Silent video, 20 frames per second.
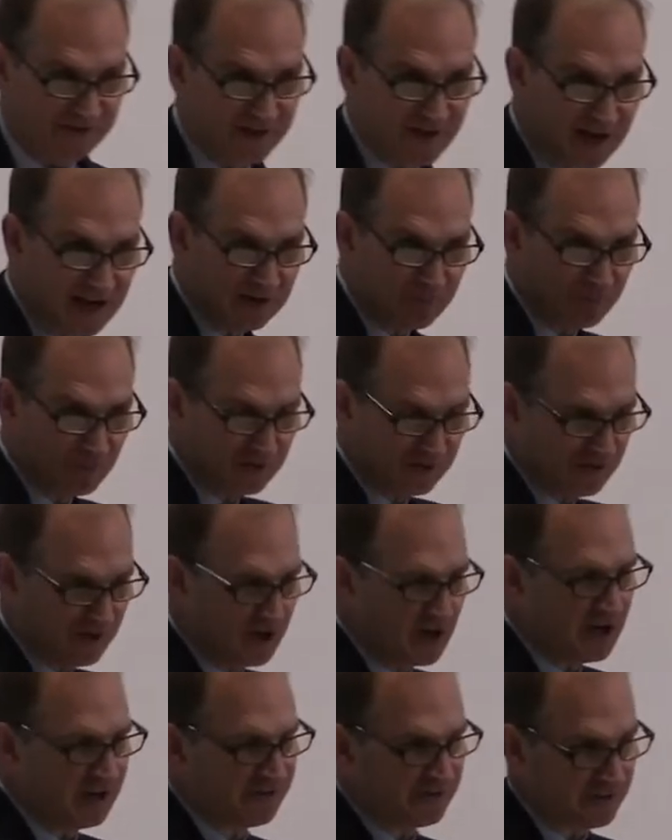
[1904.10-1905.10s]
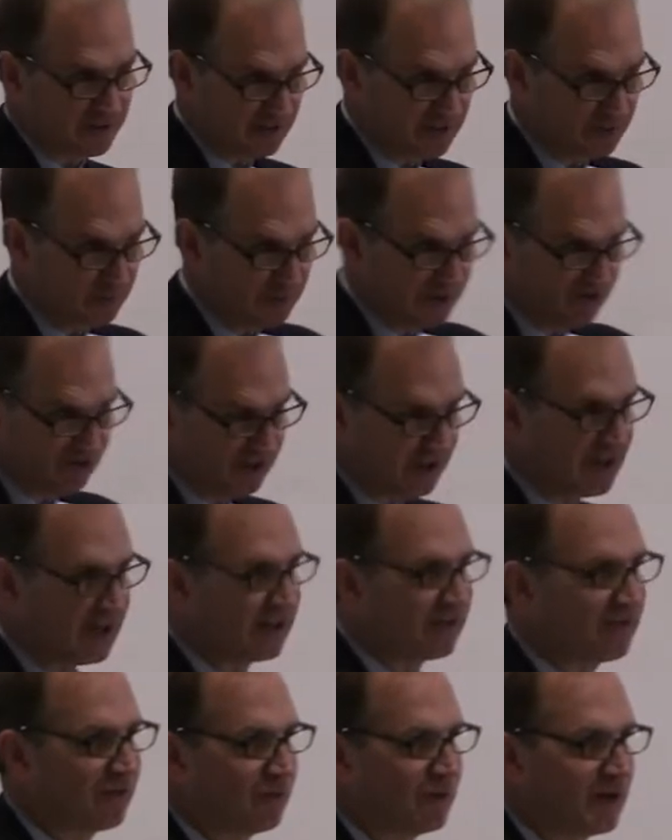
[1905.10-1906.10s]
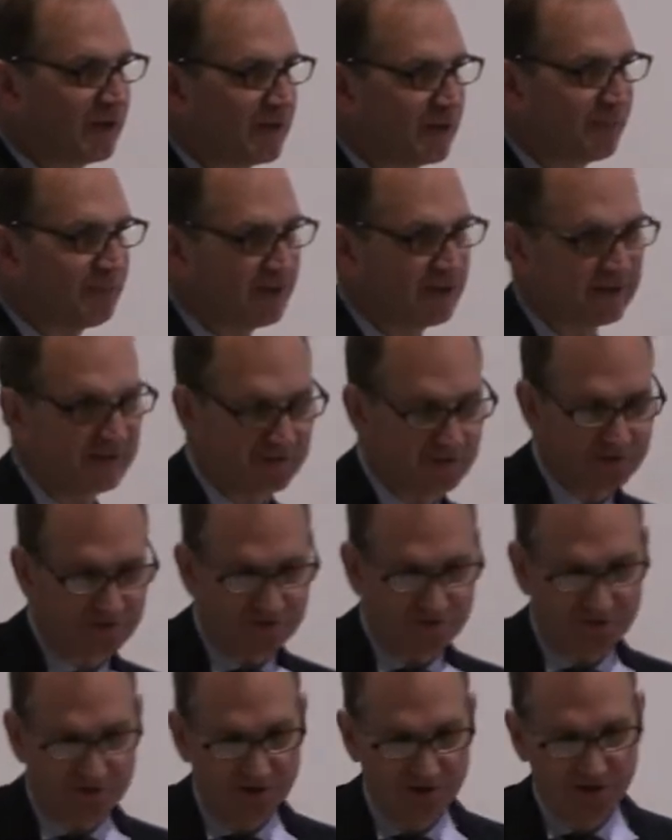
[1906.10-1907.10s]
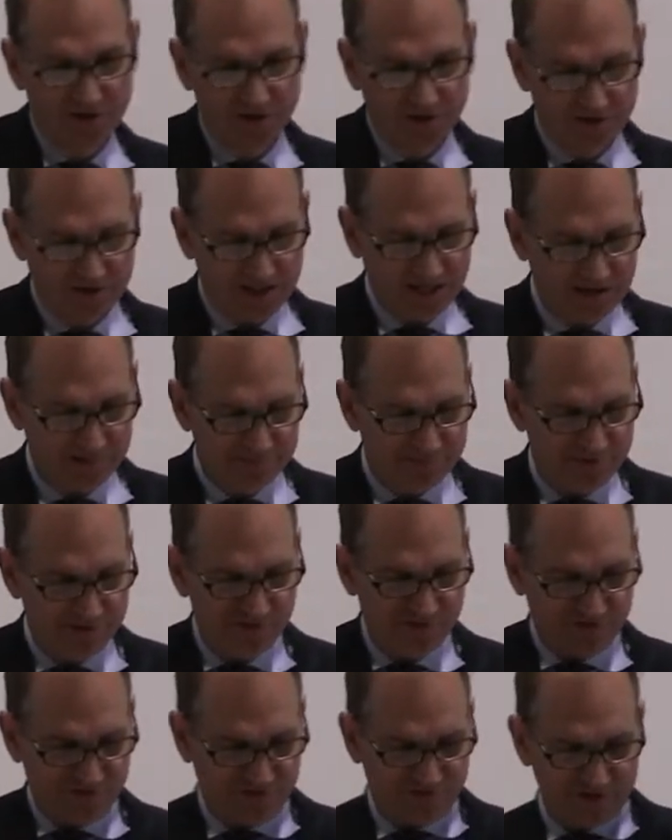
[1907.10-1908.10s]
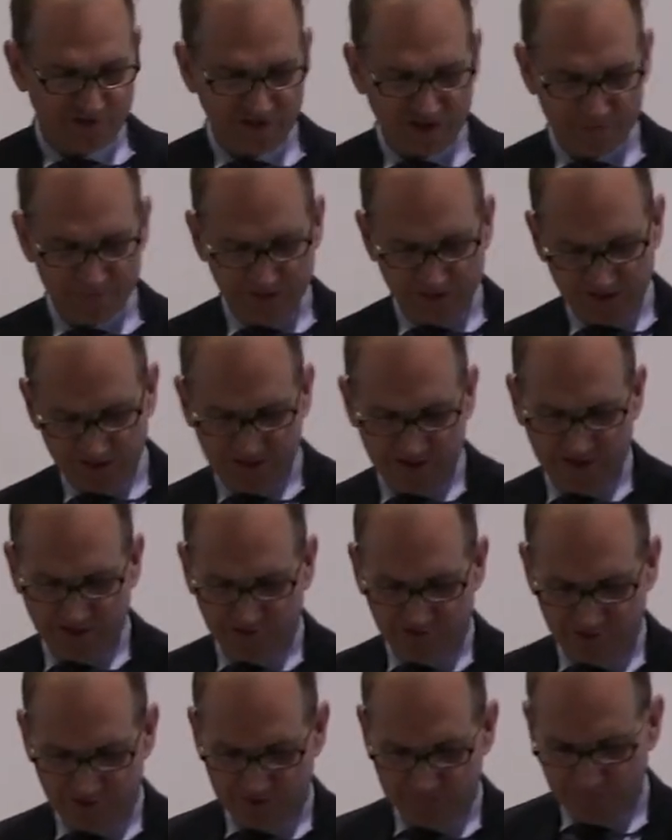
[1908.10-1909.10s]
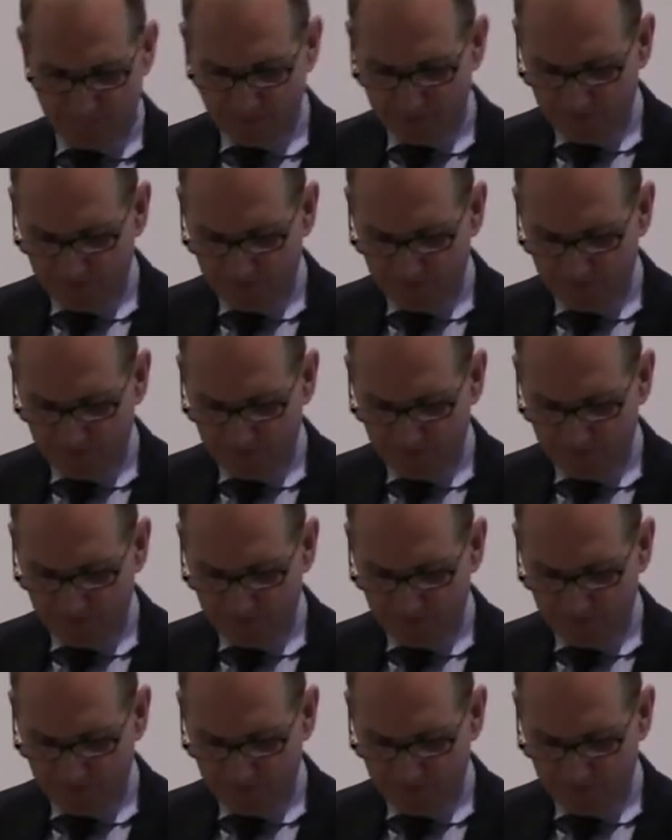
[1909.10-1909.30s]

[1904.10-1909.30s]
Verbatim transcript: God was constantly reaching out to other places, gave visions to Nebuchadnezzar.